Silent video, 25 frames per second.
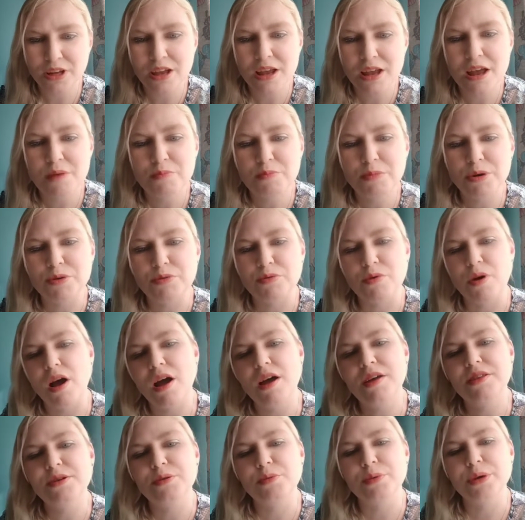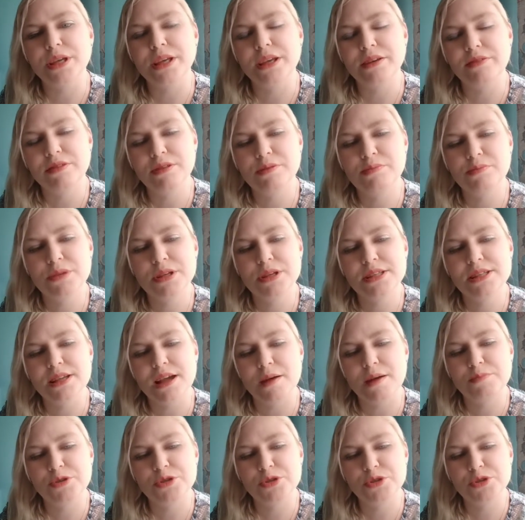but rather we give them the
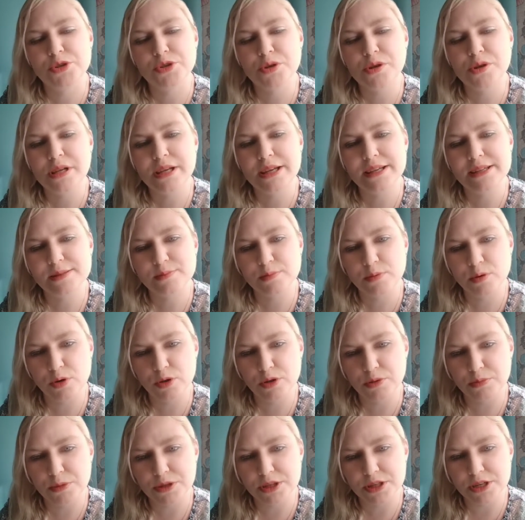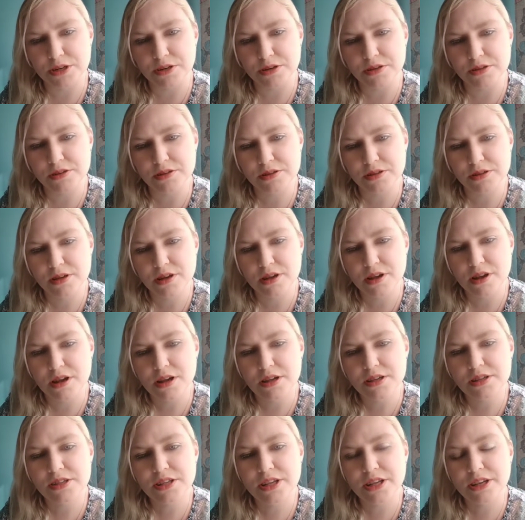time to truly explore the materials
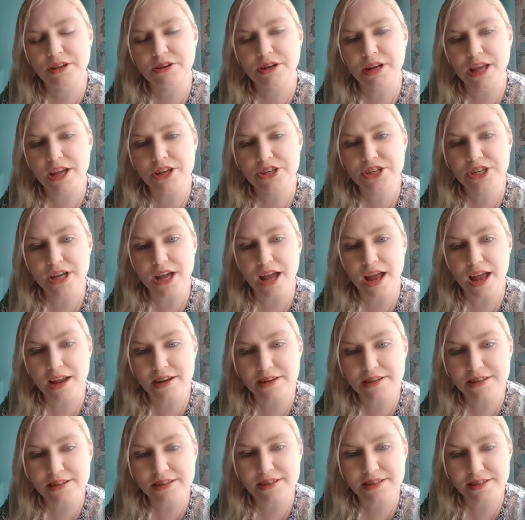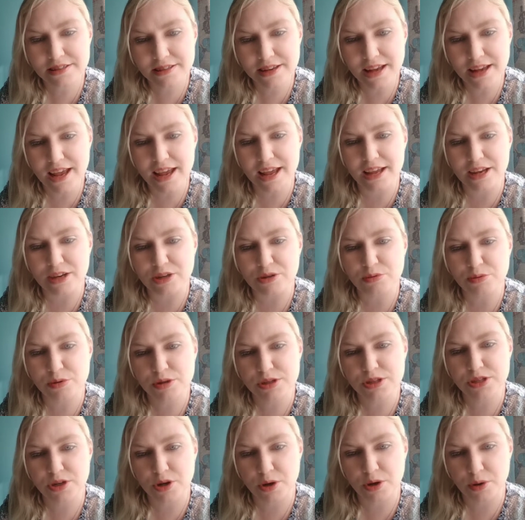so they could actually understand
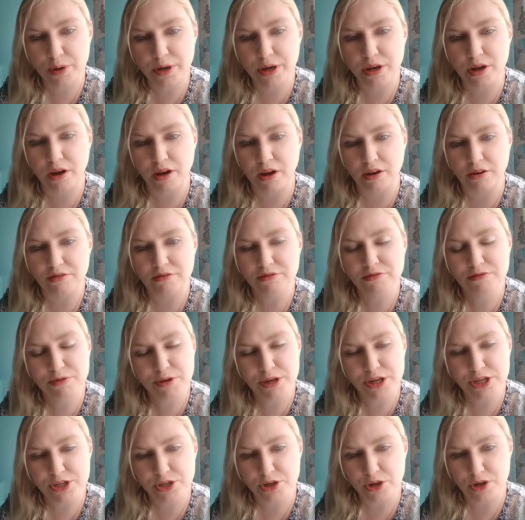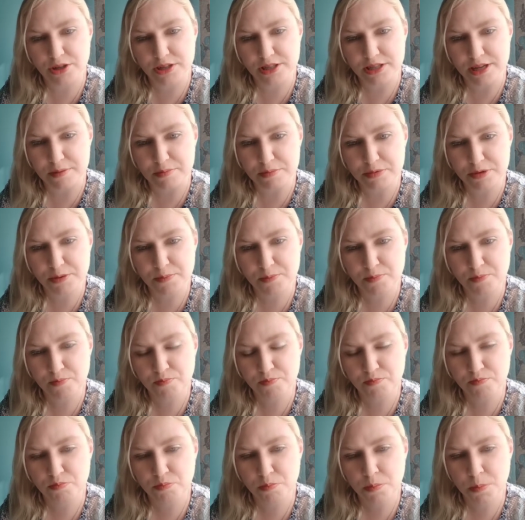what's going on for each concept.
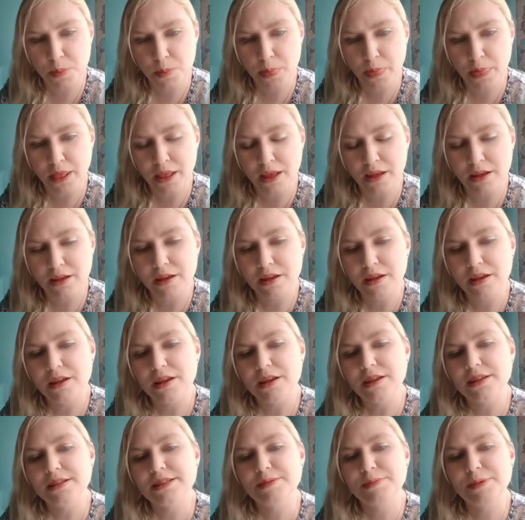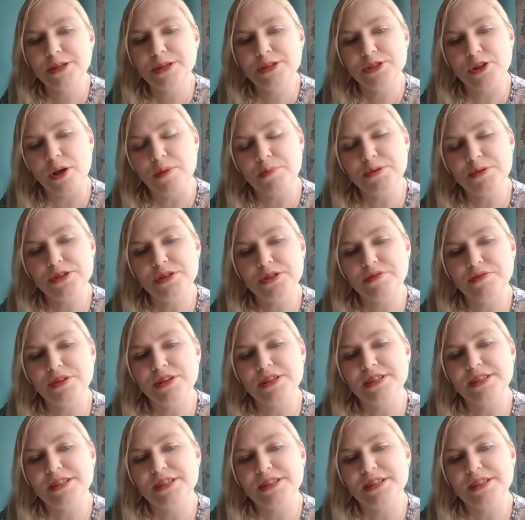Some examples of this is